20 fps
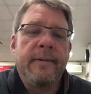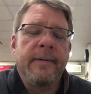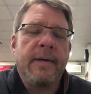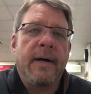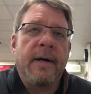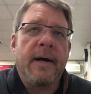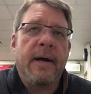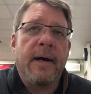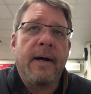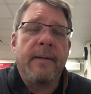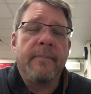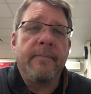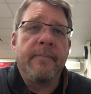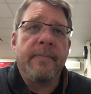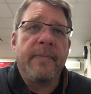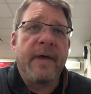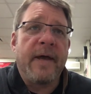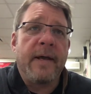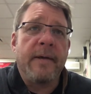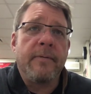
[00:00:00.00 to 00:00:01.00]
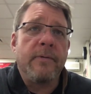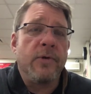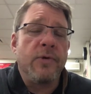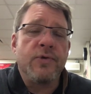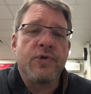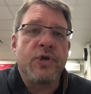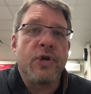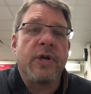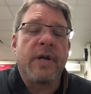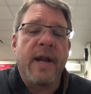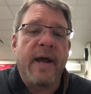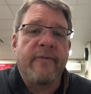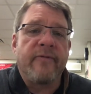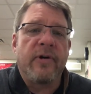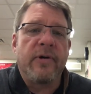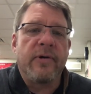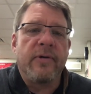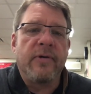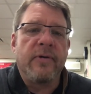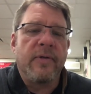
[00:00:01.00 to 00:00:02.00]
that you should
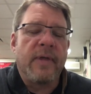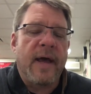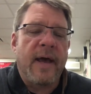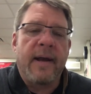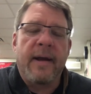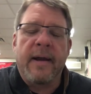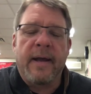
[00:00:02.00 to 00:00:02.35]
never do that.